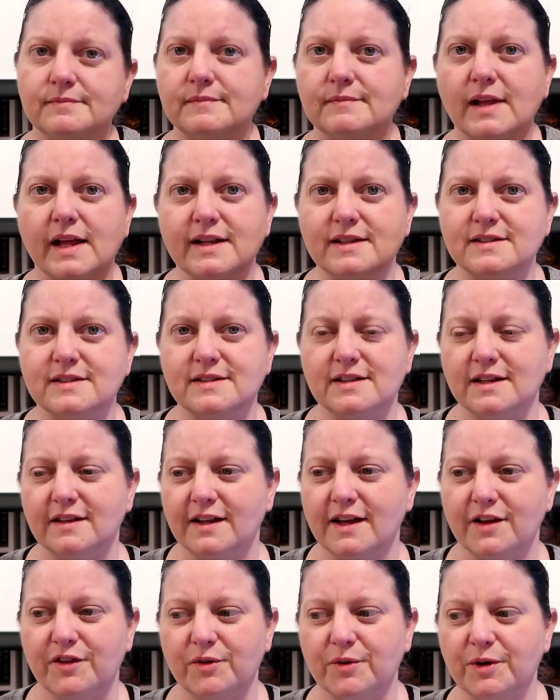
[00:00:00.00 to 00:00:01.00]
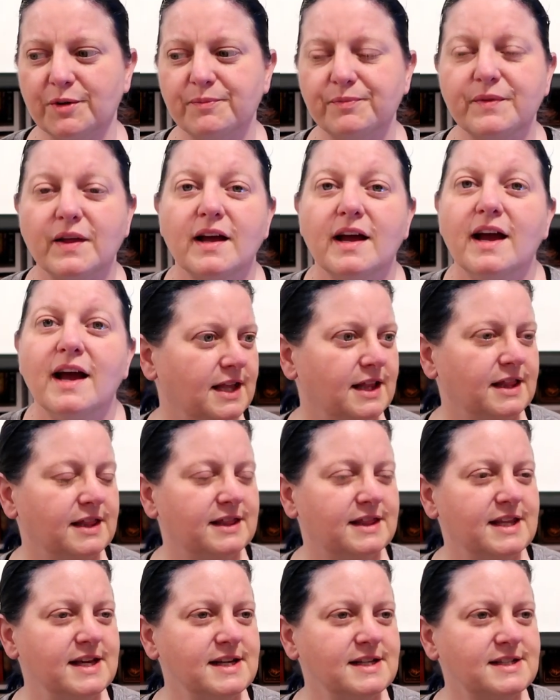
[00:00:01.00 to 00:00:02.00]
It's in the other room.
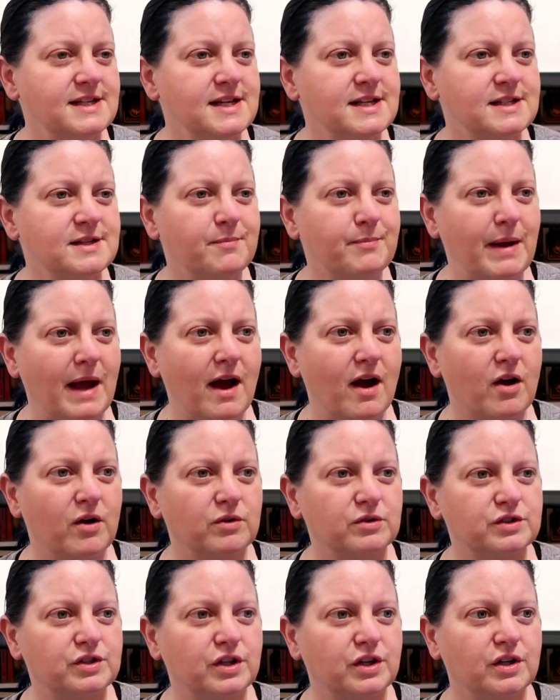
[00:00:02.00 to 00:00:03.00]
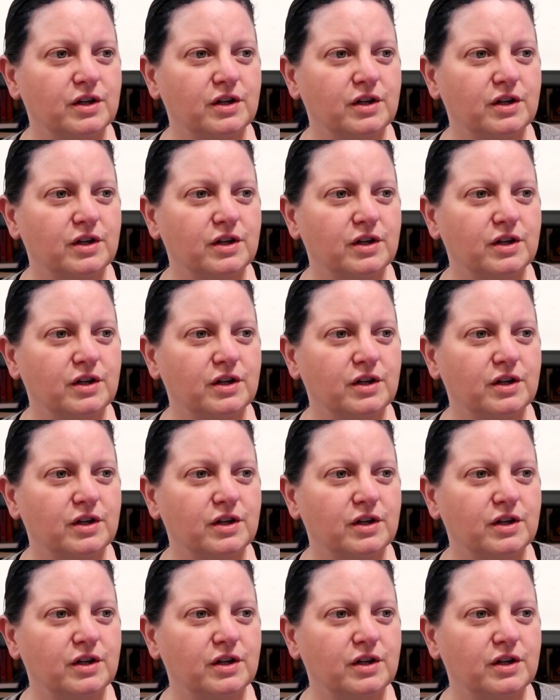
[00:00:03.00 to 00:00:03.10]
This is about,